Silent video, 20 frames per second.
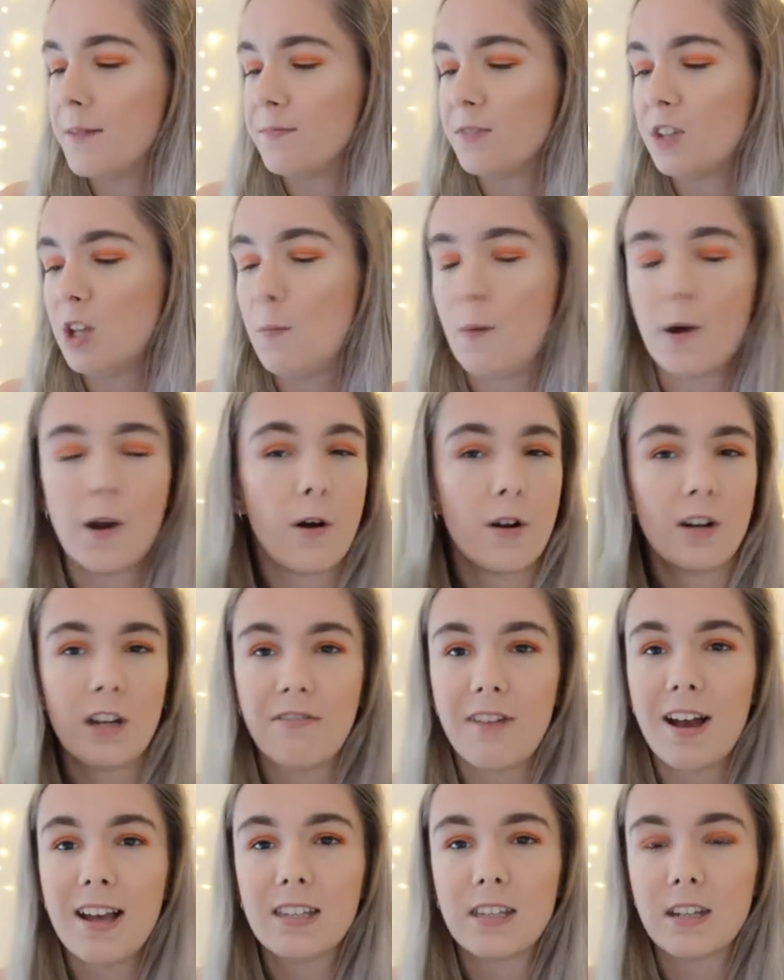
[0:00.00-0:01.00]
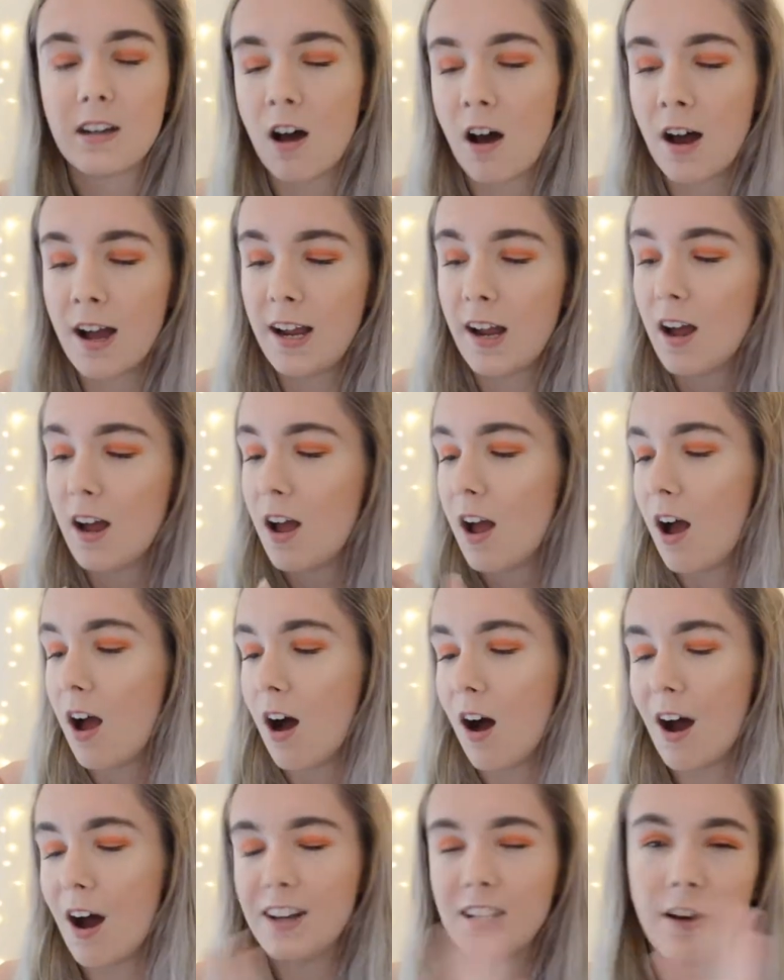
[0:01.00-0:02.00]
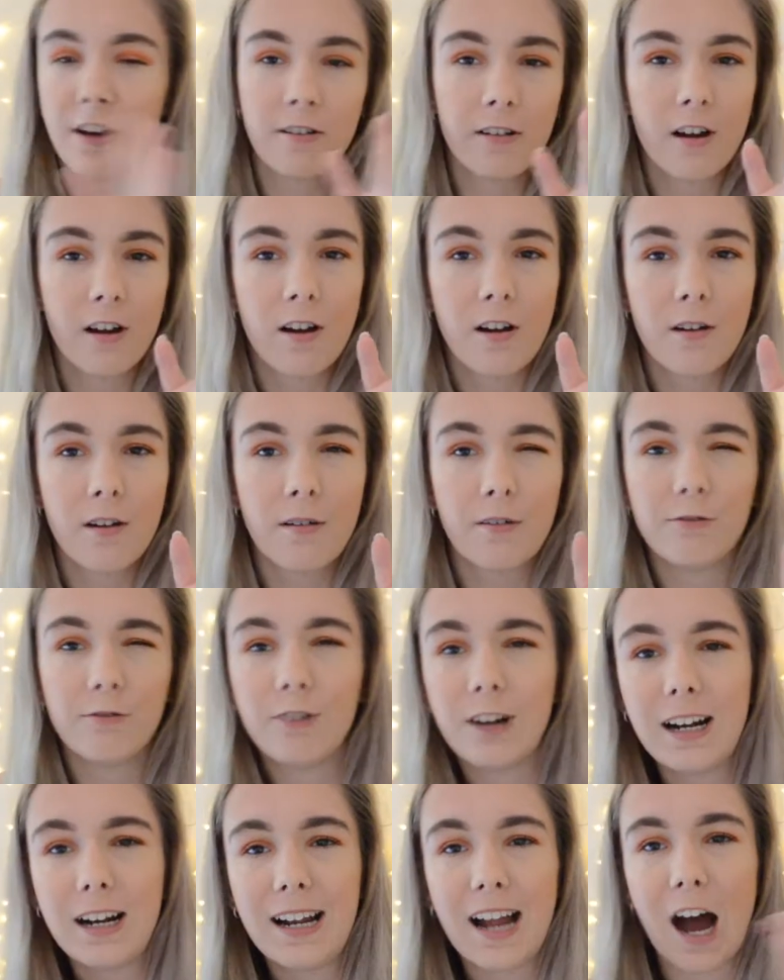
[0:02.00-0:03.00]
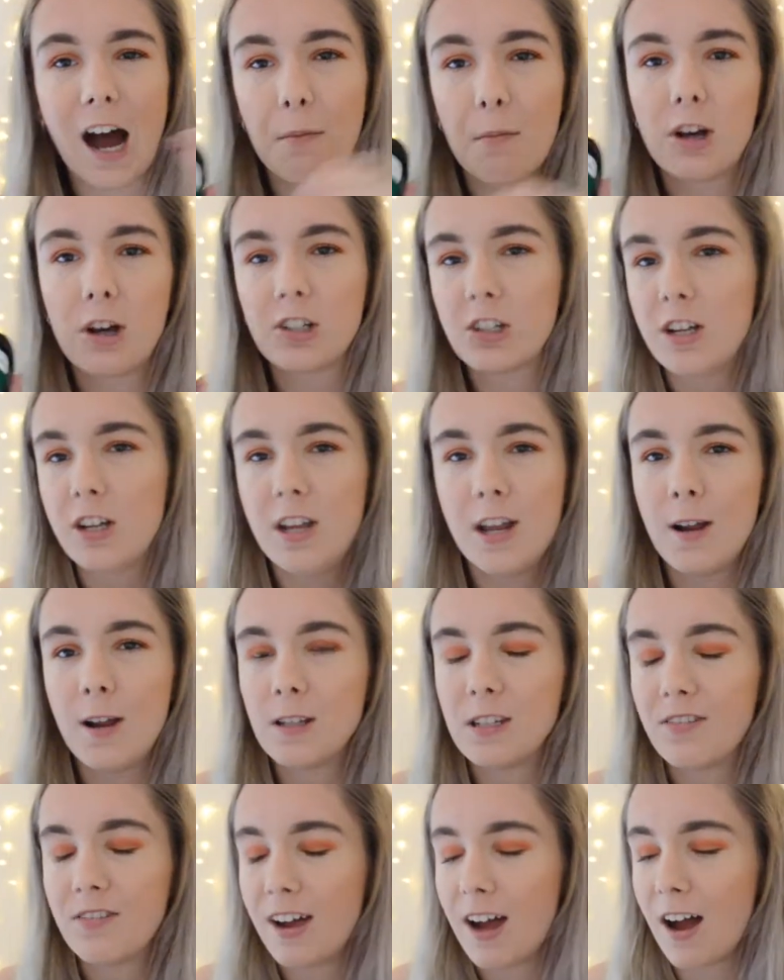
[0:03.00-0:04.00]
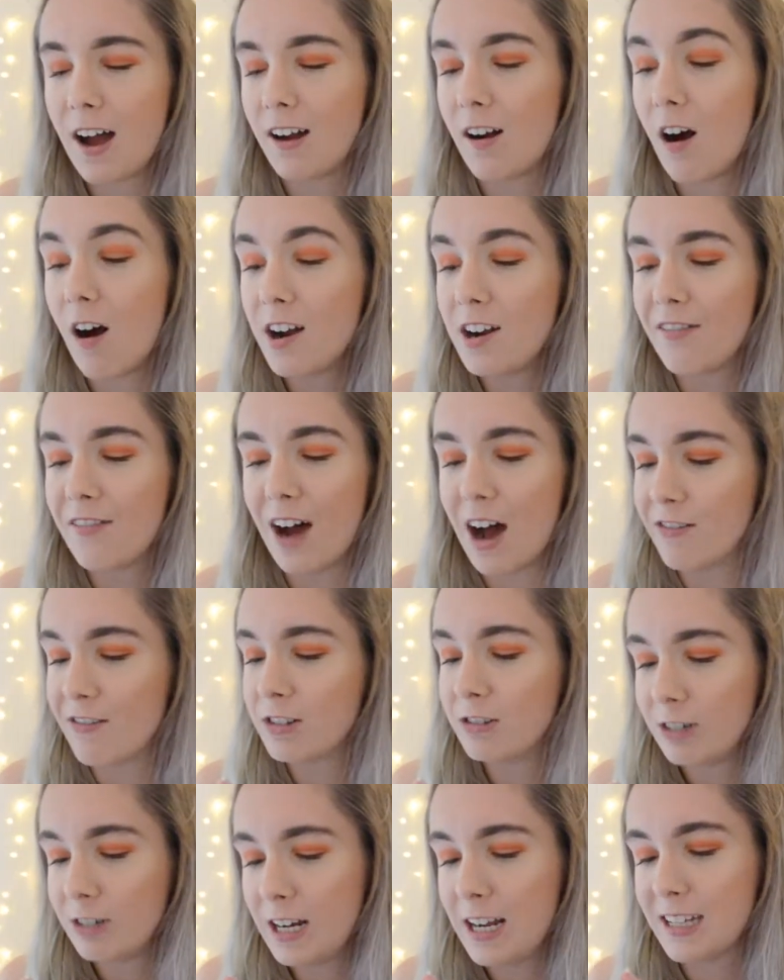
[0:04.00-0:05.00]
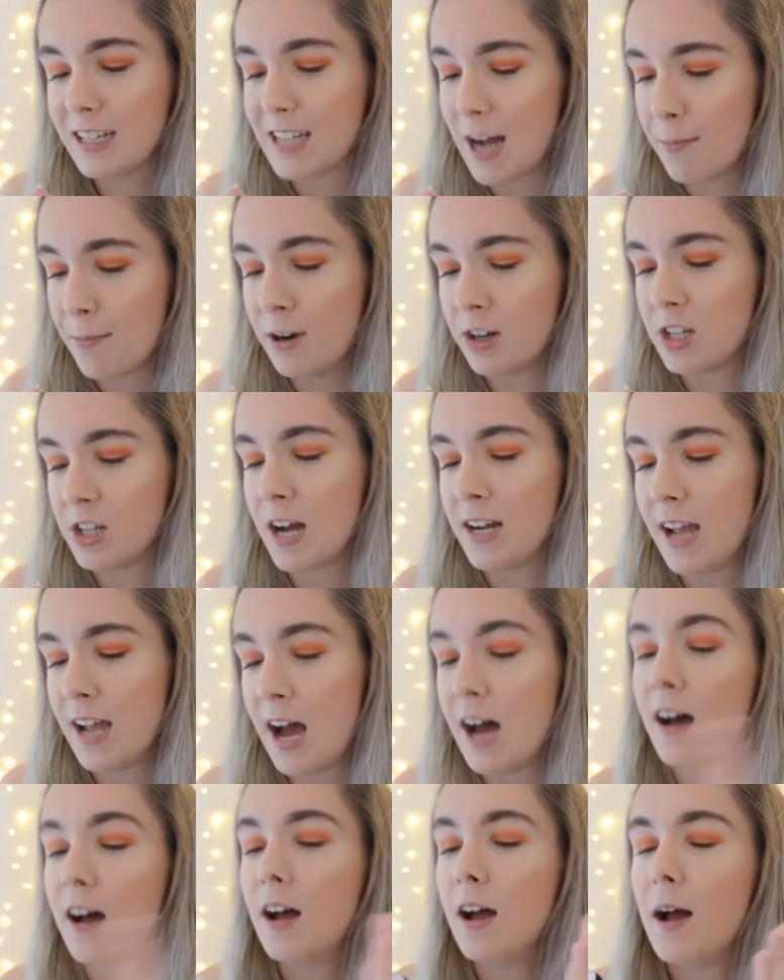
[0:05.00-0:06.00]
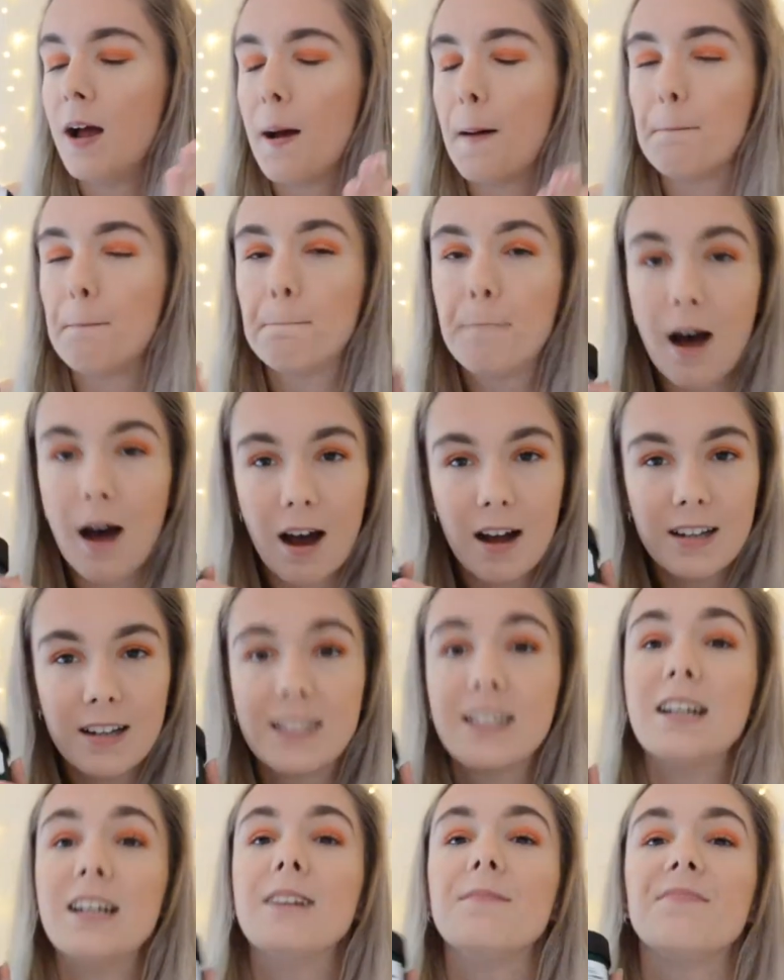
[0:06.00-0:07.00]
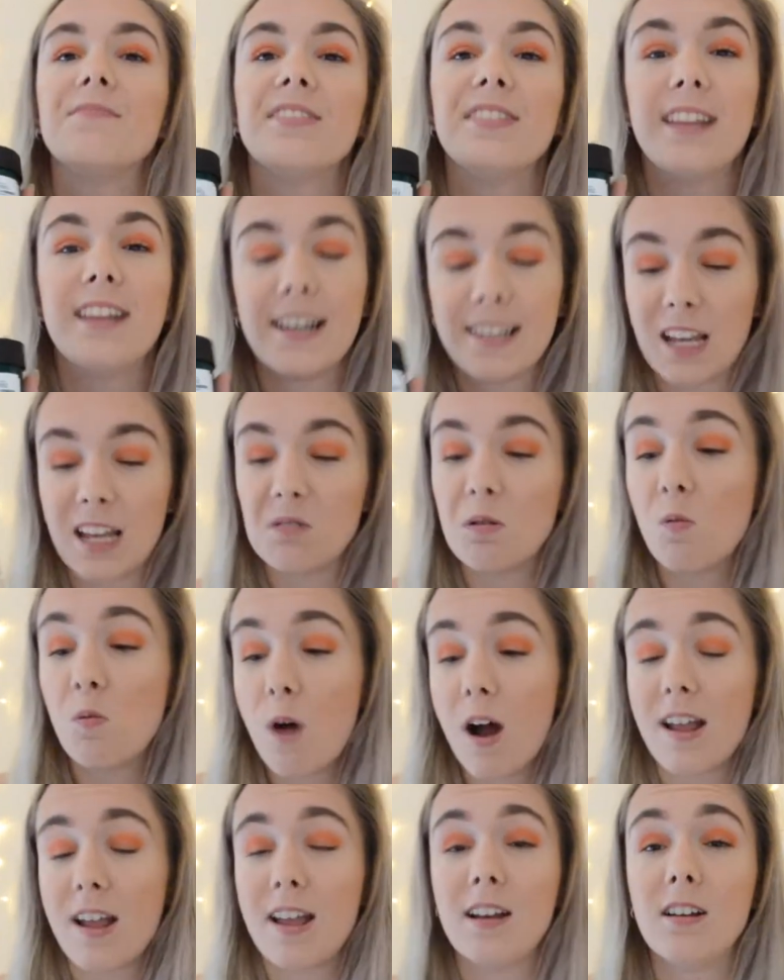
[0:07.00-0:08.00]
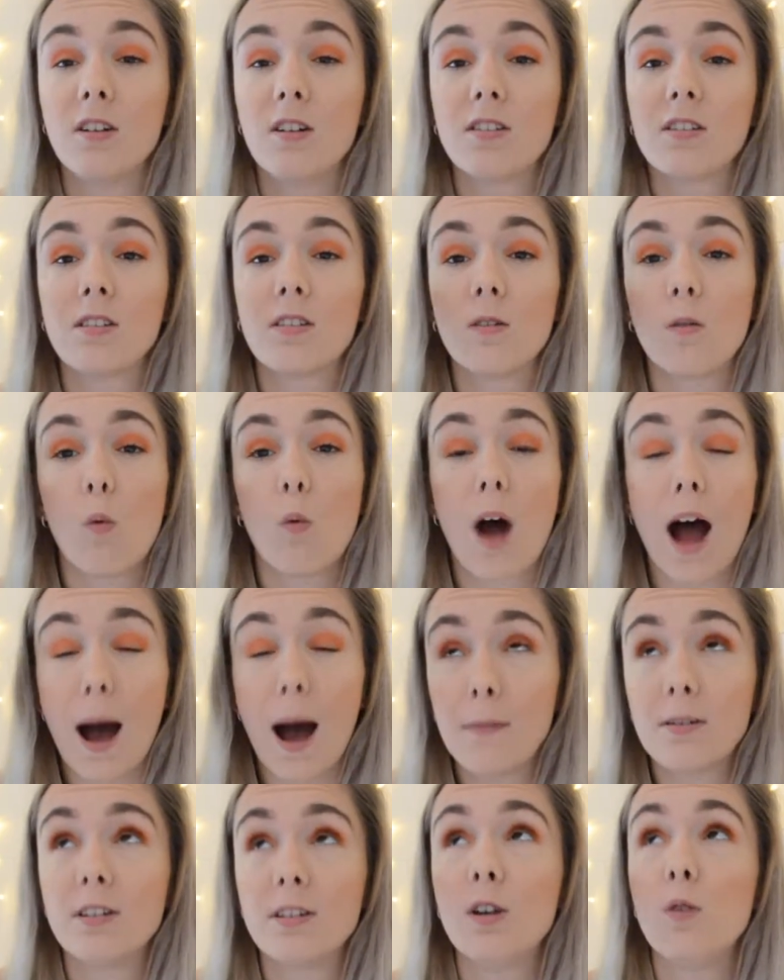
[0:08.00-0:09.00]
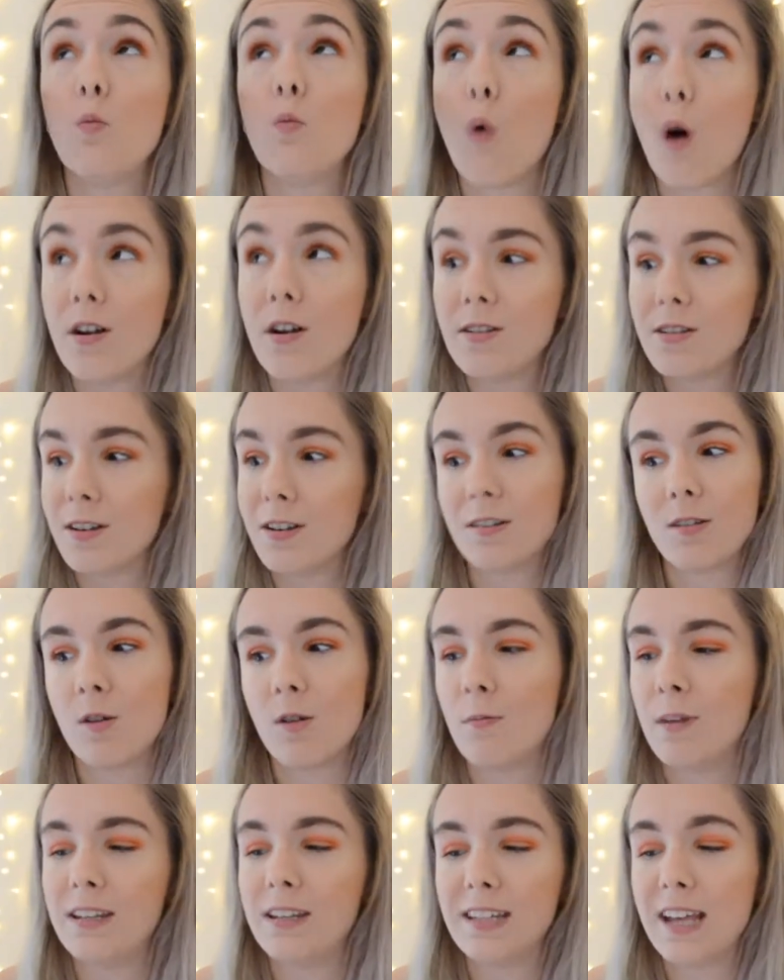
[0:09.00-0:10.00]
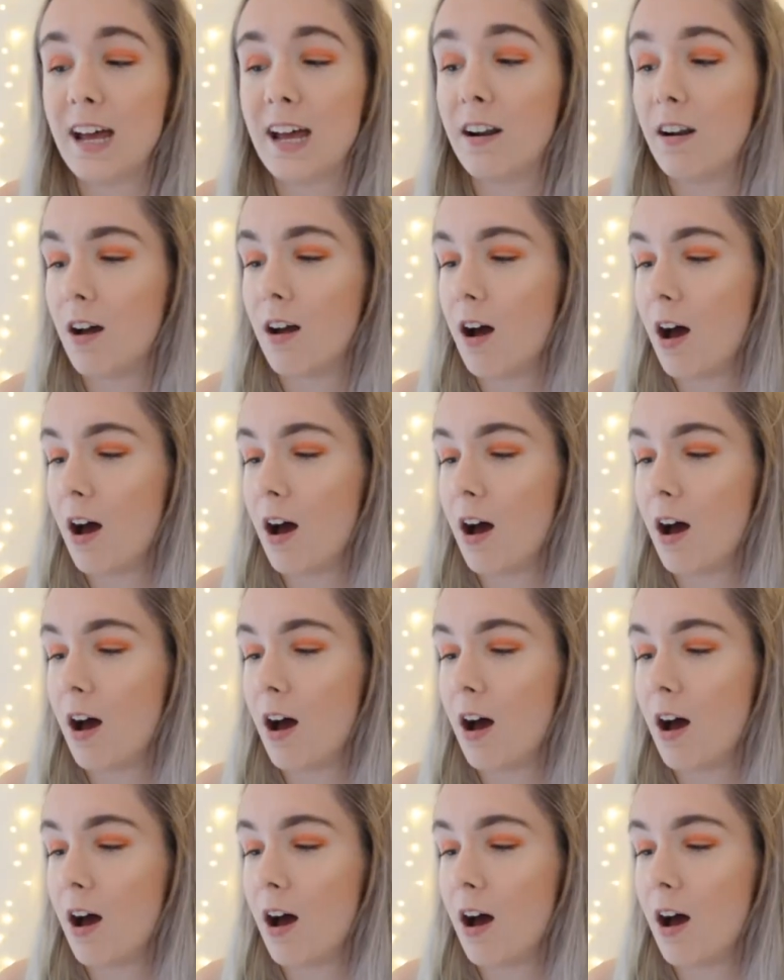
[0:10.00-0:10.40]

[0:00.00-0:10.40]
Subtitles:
you put it on your face at night. I don't know really how much to use of it, I kind of haven't really established that yet, but this has been working absolute wonders on my skin.